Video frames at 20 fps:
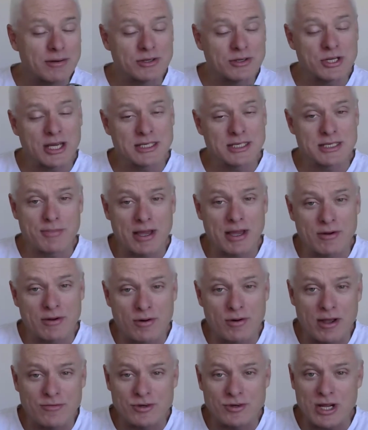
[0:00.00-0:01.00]
Chasing
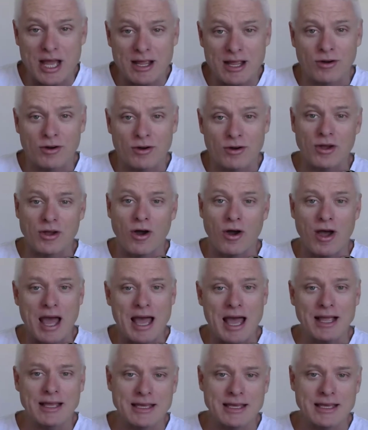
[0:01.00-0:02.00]
mangrove jack on a
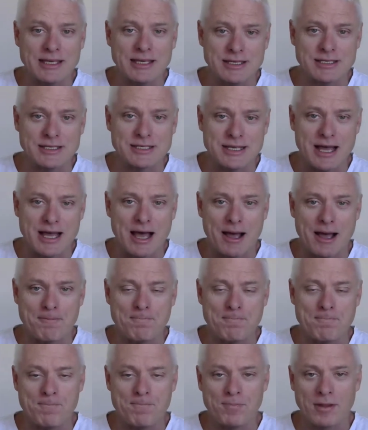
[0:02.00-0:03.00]
kayak is
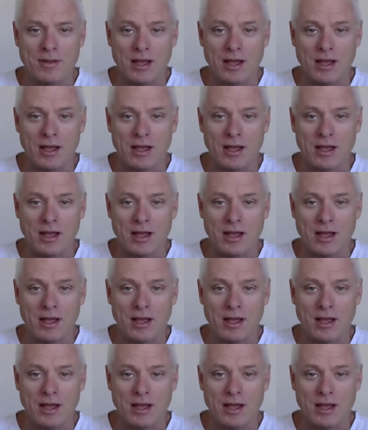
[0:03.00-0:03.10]
a